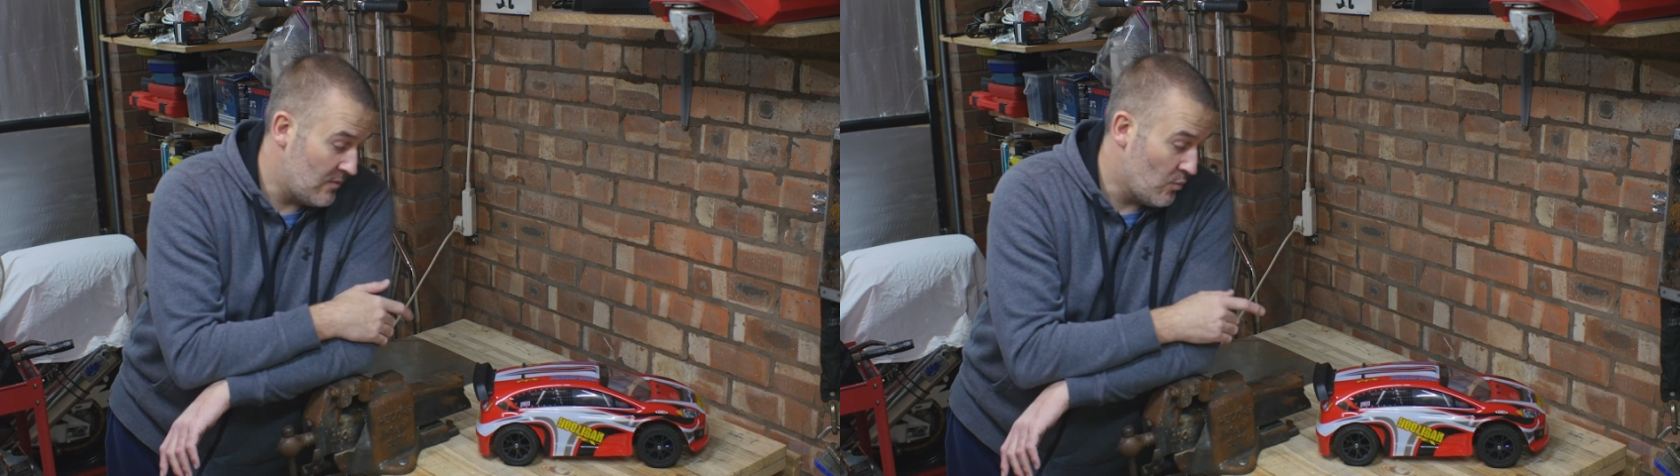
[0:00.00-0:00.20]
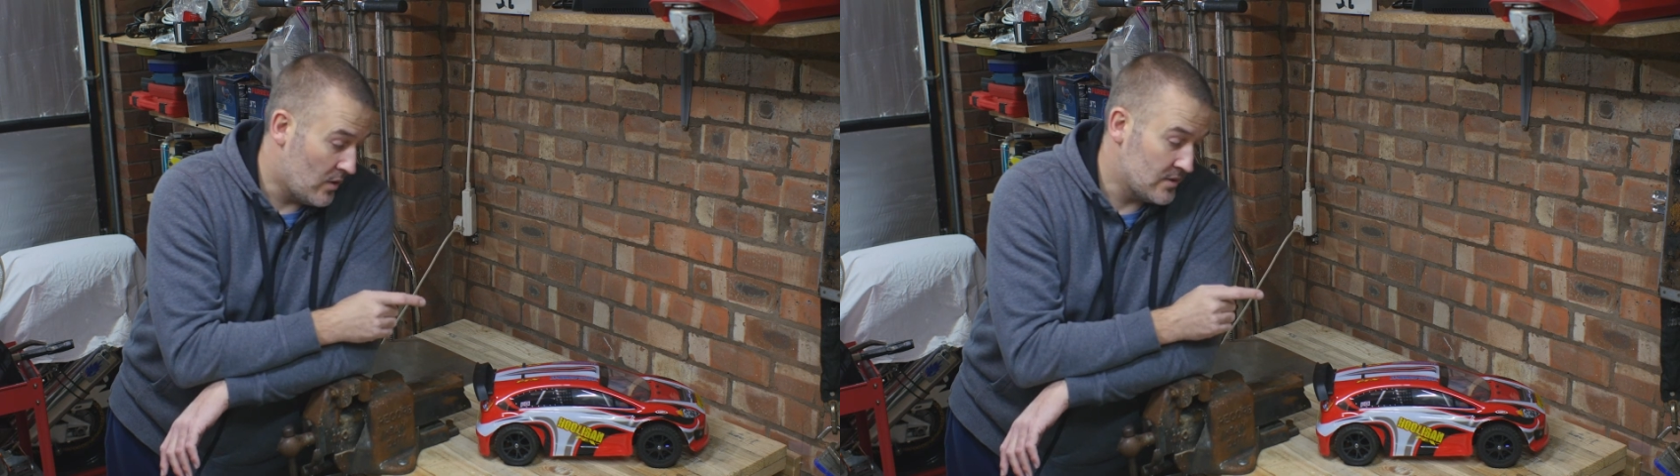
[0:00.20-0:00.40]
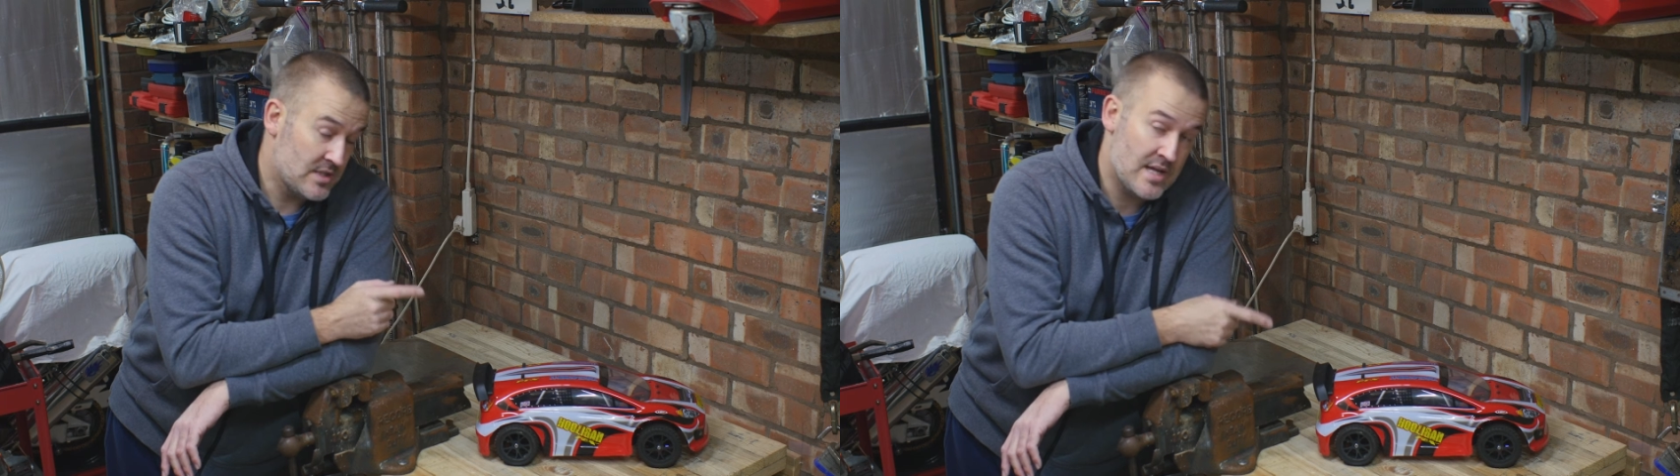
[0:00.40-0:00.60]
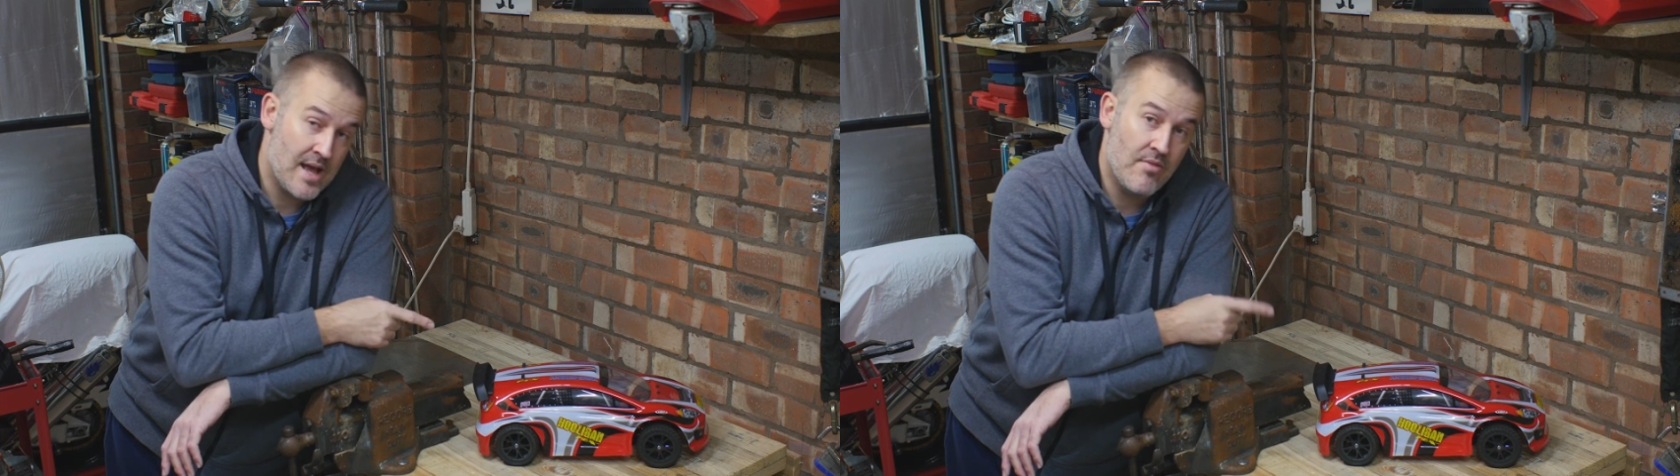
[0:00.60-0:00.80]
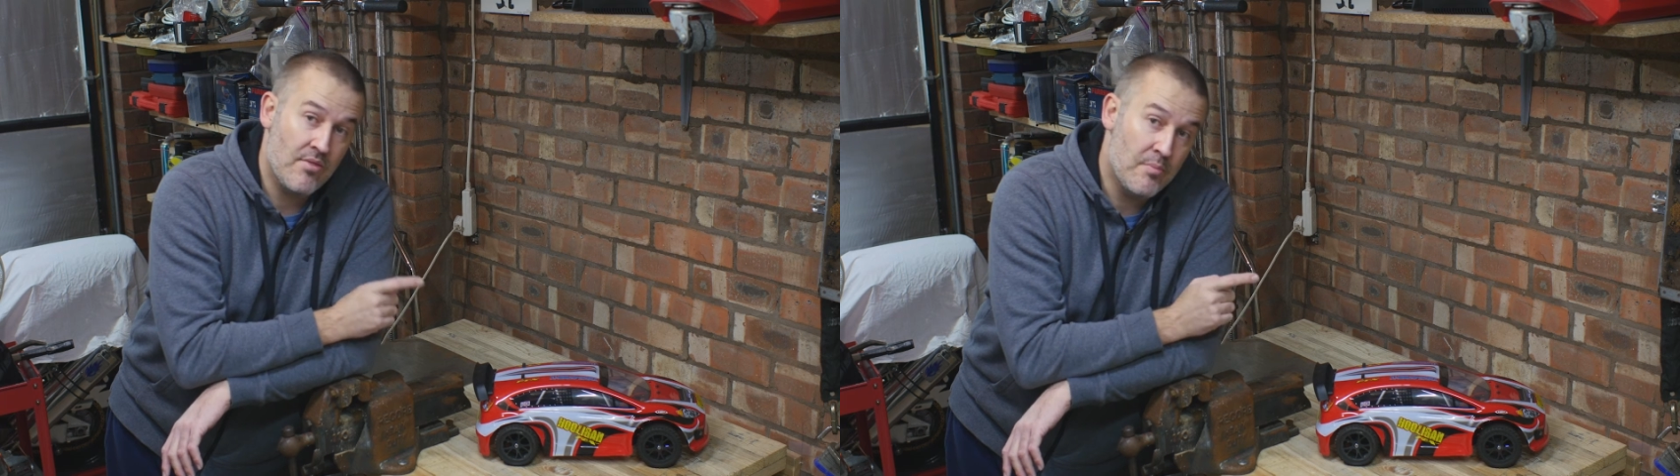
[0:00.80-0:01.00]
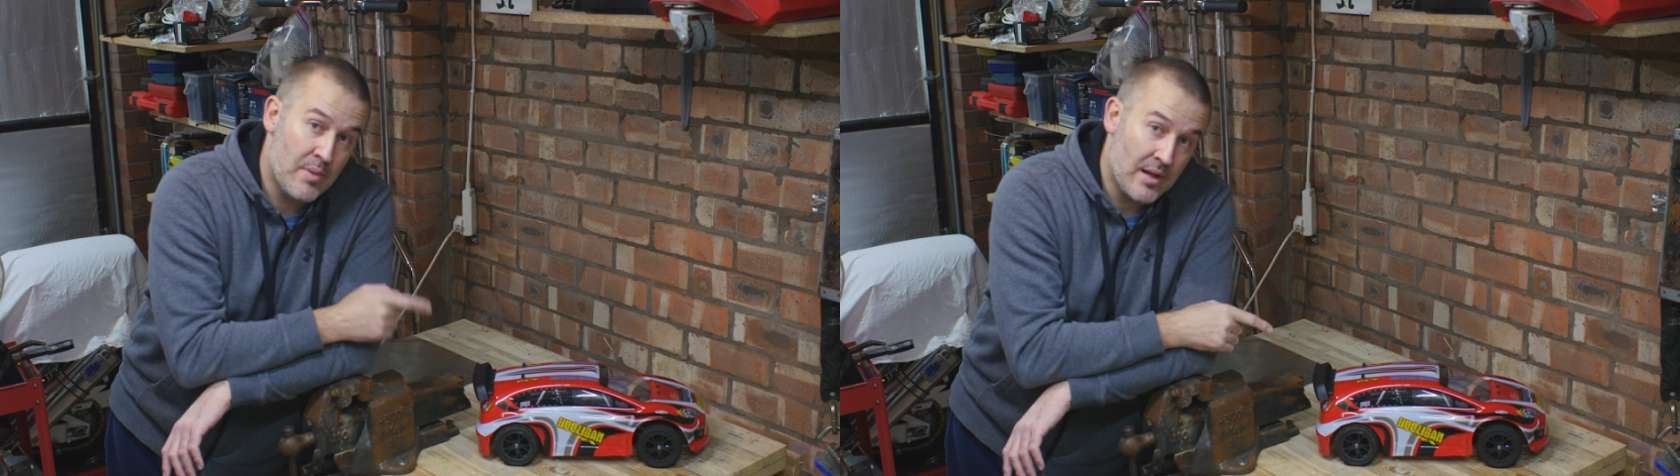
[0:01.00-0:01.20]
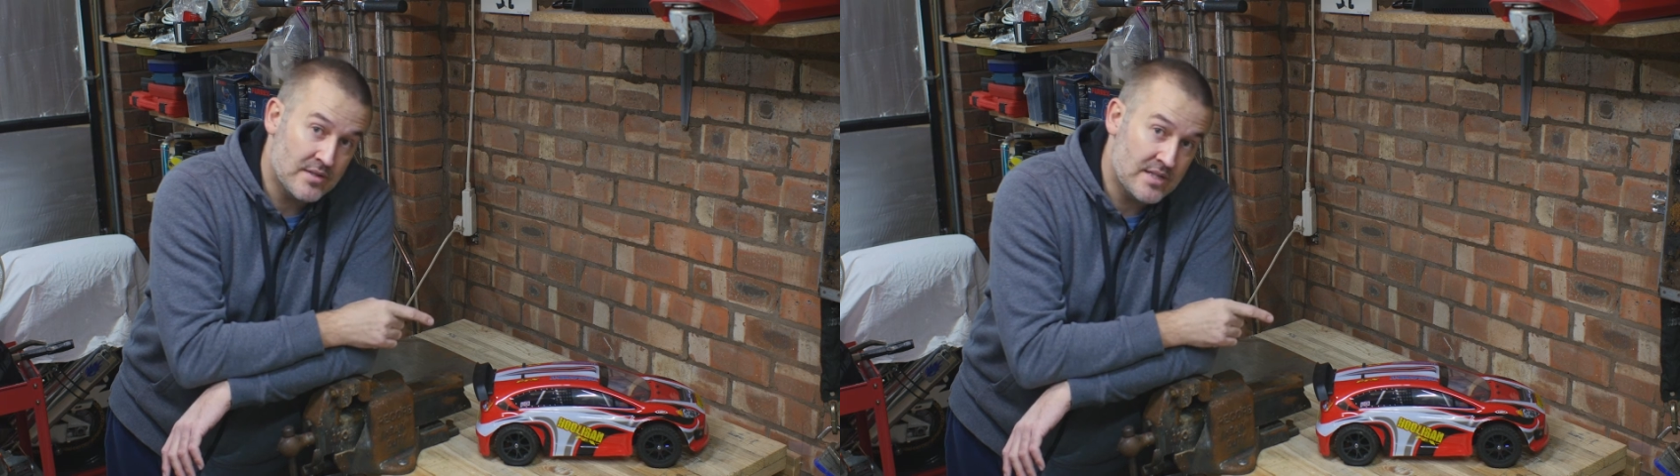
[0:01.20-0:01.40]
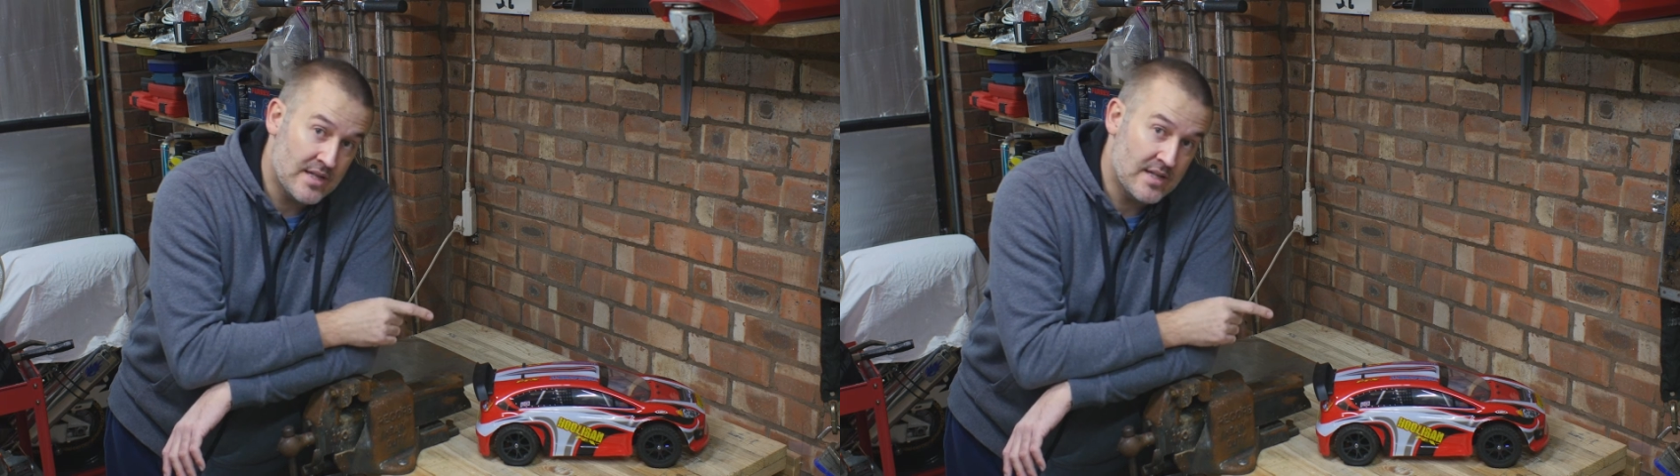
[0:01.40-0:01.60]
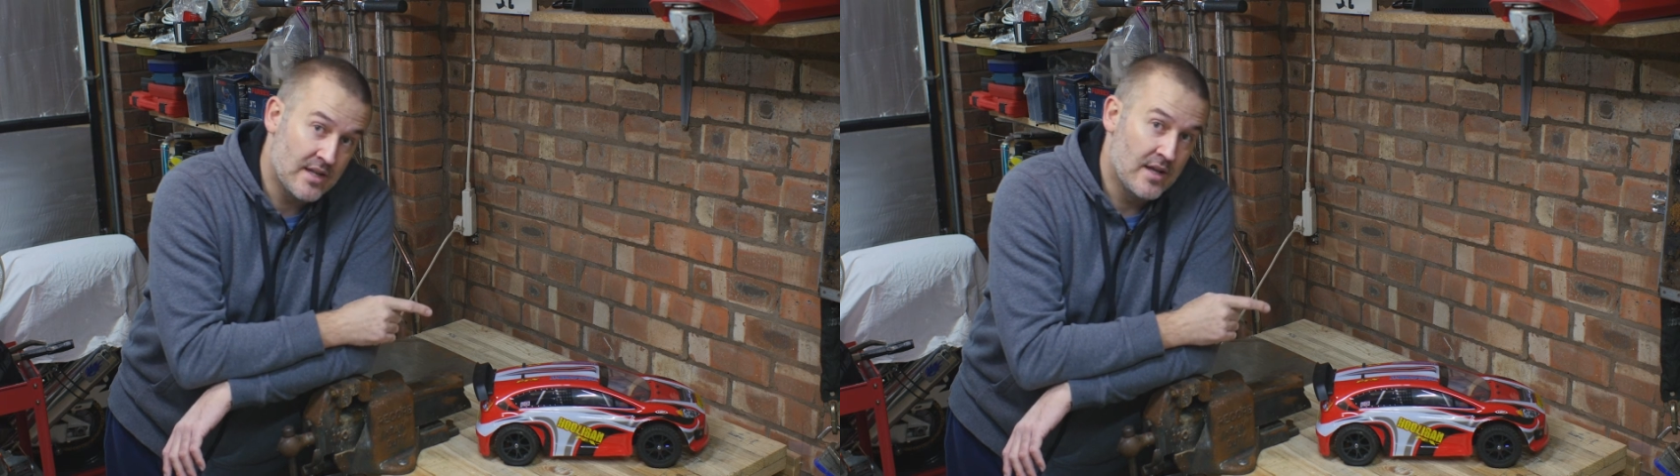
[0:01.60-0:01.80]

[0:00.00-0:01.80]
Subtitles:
1/10 belted